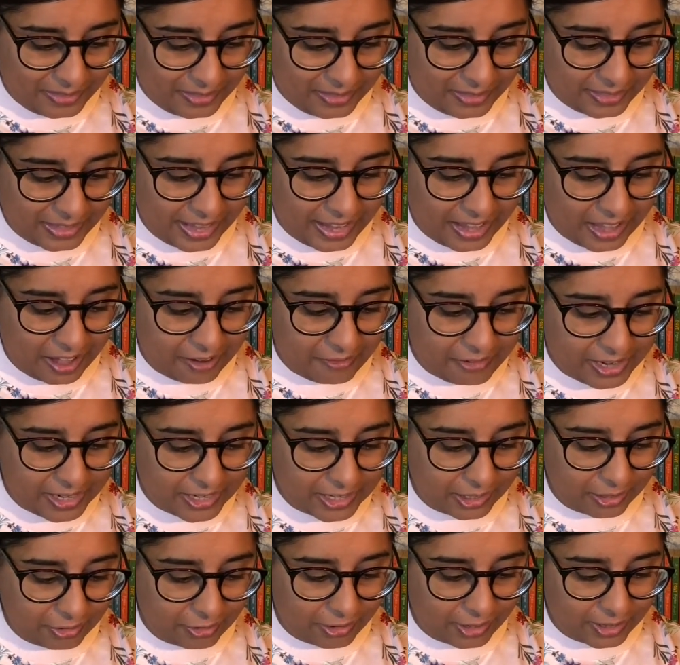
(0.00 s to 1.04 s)
They hurried
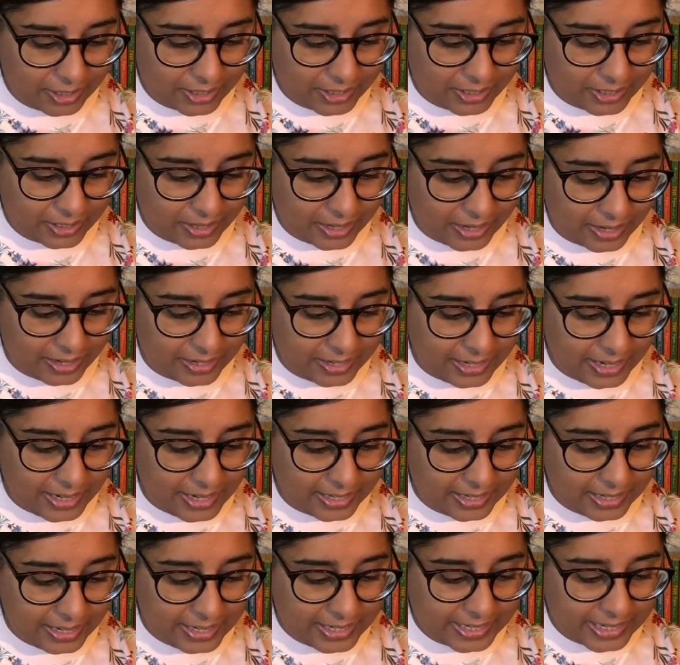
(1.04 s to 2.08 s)
across a
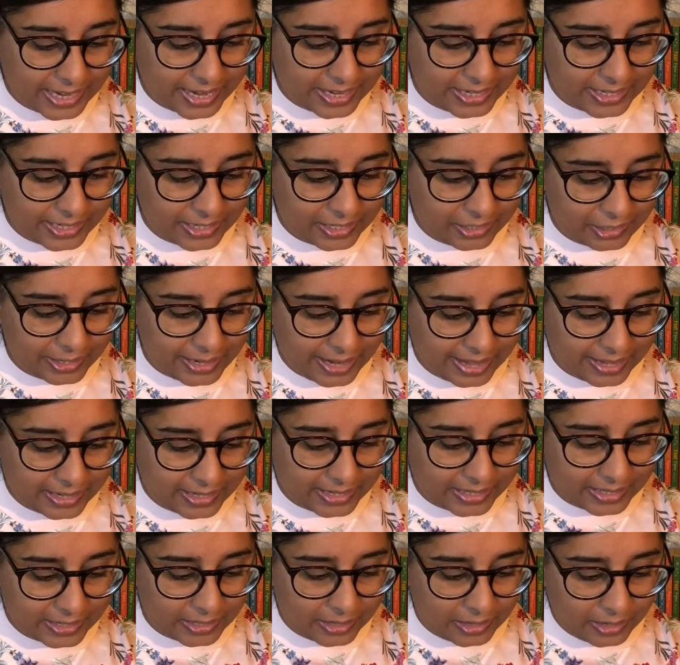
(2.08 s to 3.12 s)
neatly tended
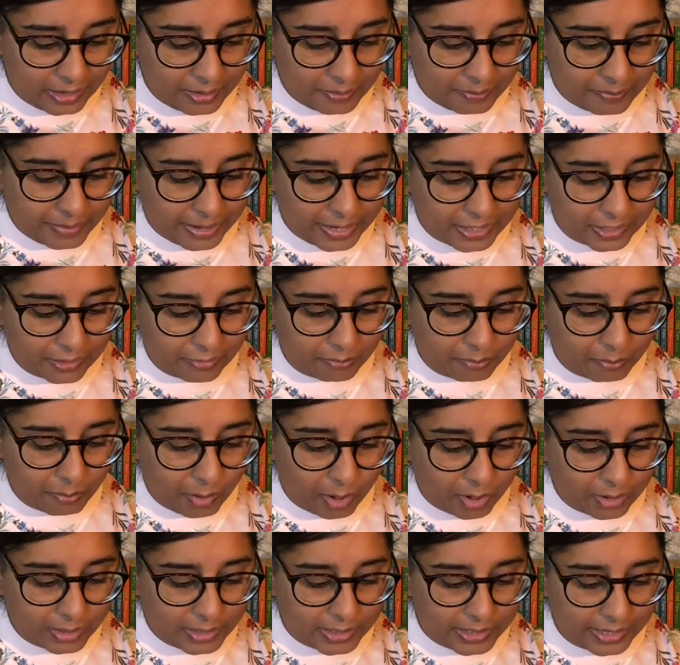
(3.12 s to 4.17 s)
nest made of
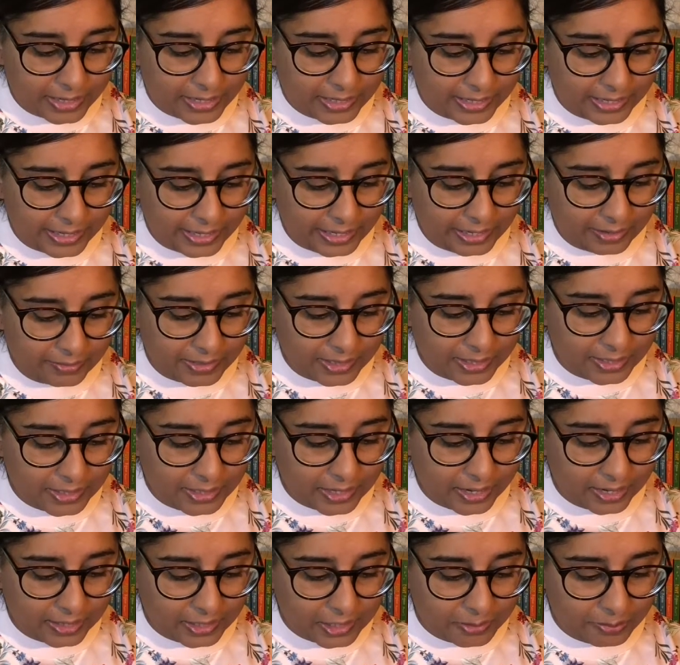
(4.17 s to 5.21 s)
moss and leaves
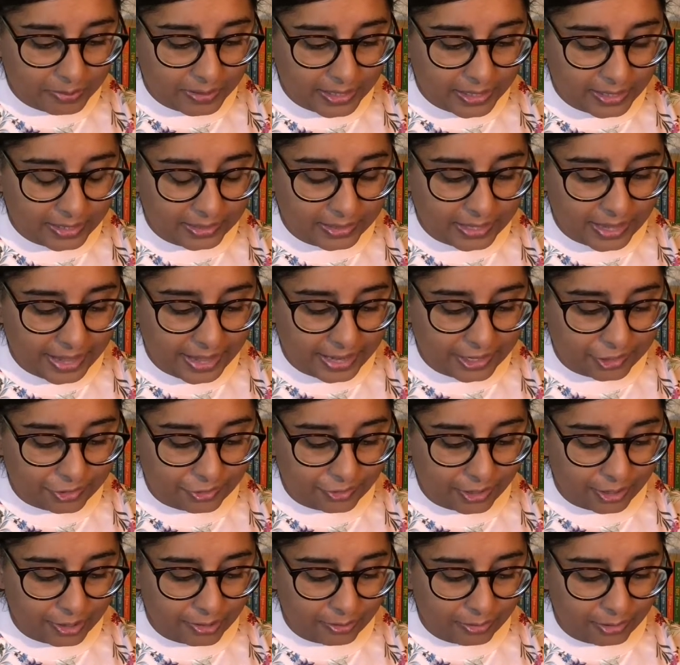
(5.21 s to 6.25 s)
tucked beneath the
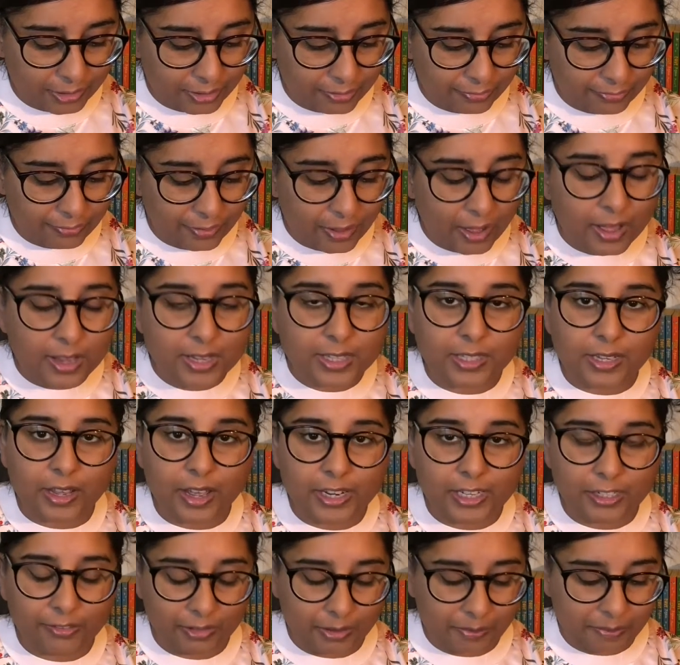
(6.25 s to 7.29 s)
hedgerow on the far
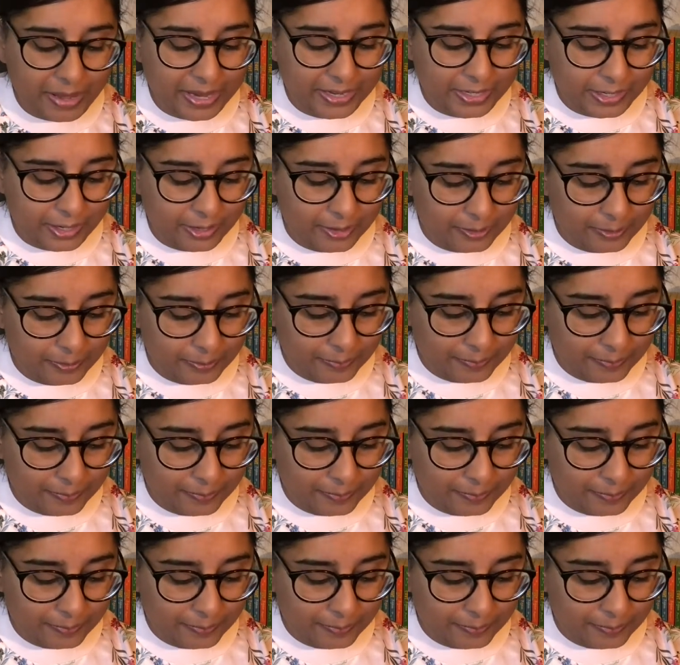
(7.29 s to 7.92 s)
side of the meadow.